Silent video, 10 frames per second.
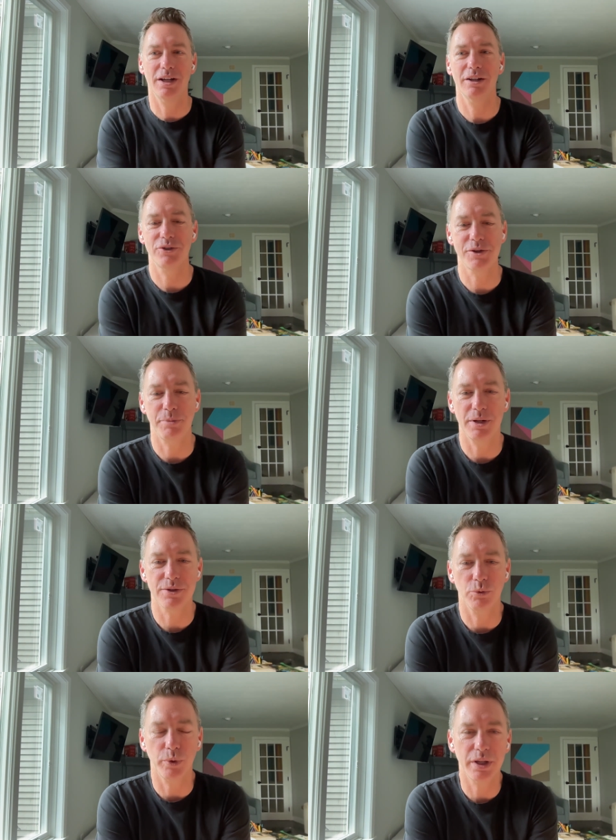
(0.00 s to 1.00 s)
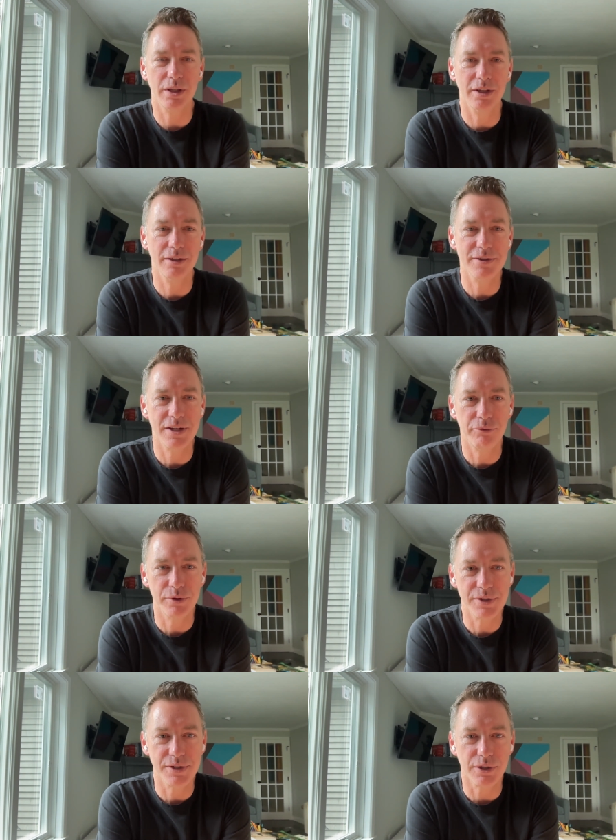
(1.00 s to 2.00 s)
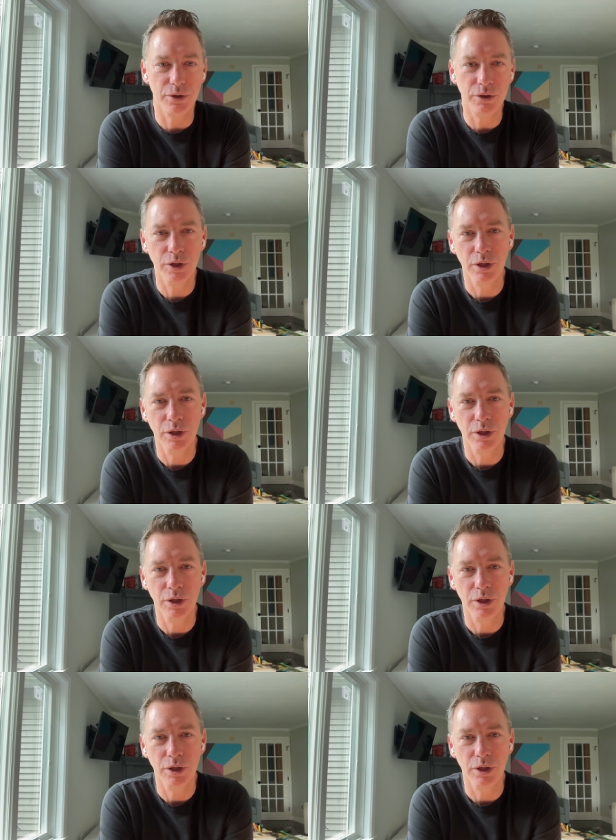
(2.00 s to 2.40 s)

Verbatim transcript: I uh, just spent a week in San Francisco,